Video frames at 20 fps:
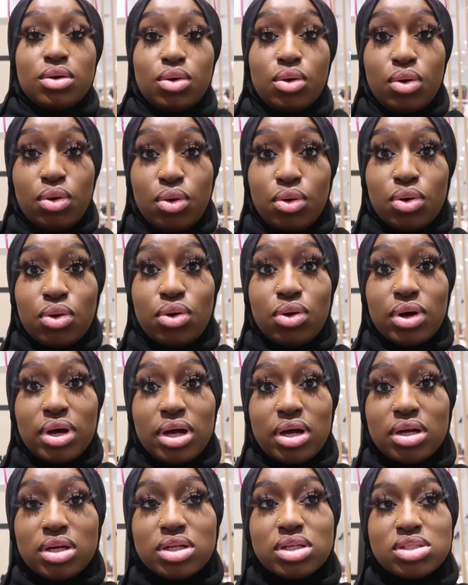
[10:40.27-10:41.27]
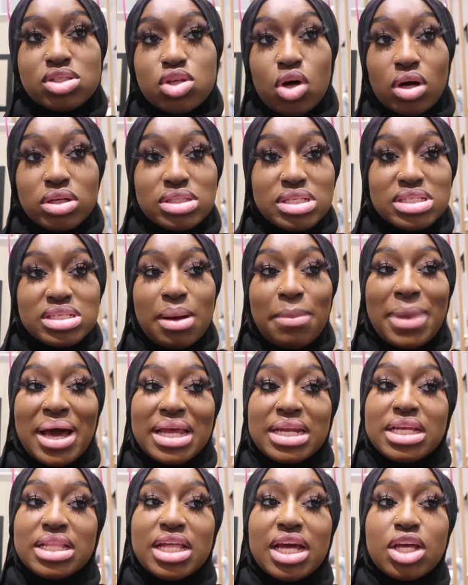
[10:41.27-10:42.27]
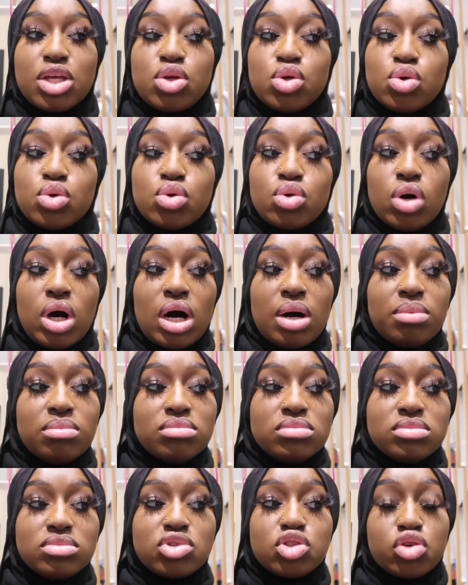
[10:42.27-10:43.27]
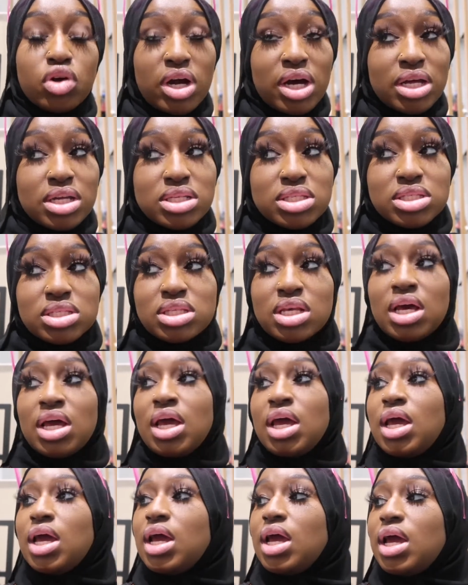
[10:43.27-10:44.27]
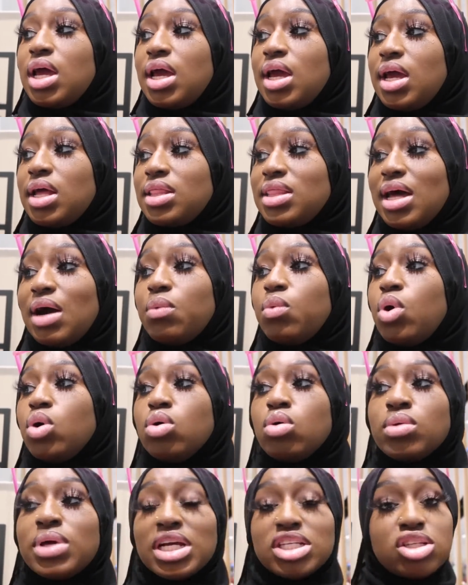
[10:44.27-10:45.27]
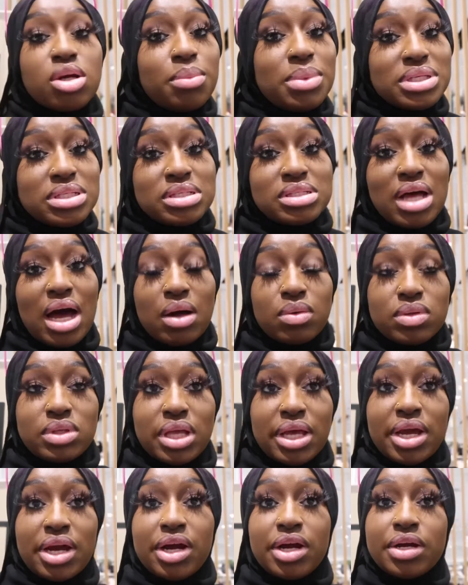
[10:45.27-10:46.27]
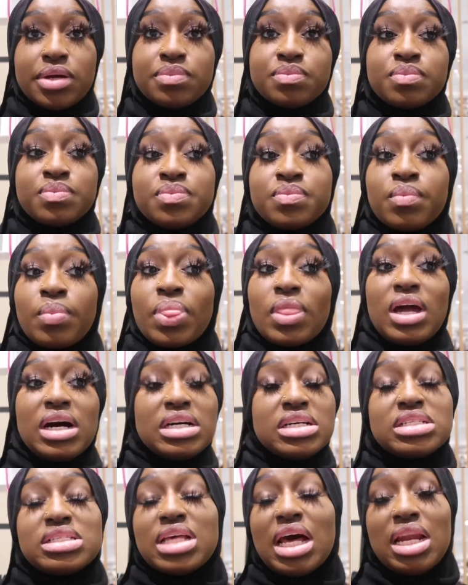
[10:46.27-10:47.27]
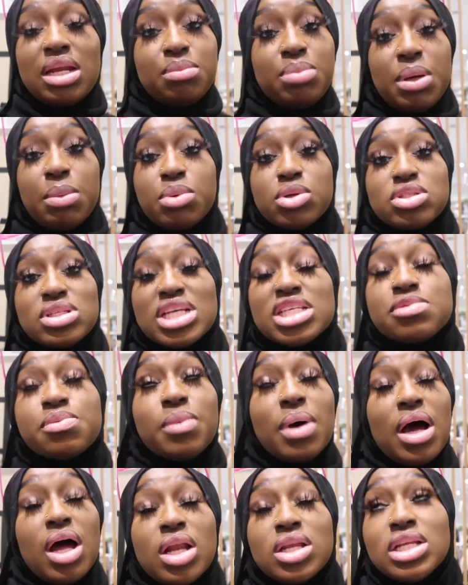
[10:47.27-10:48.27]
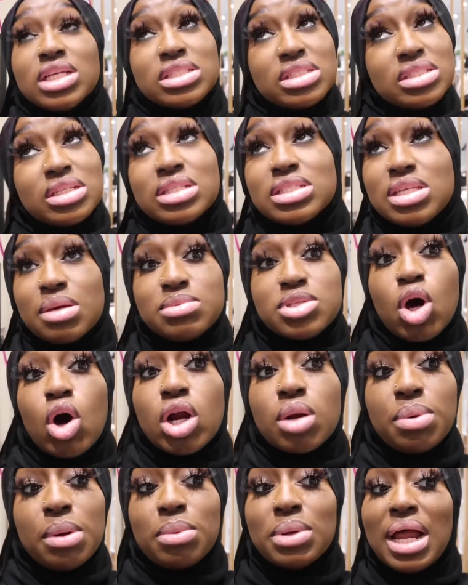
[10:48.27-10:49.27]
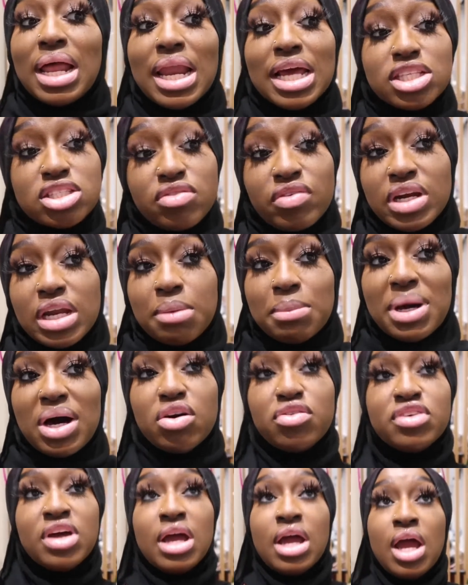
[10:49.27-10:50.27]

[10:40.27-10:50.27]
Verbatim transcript: whew, talk to somebody that you um, trust that won't get your business out there because telling people this is a tip to all the people that like to run their mouth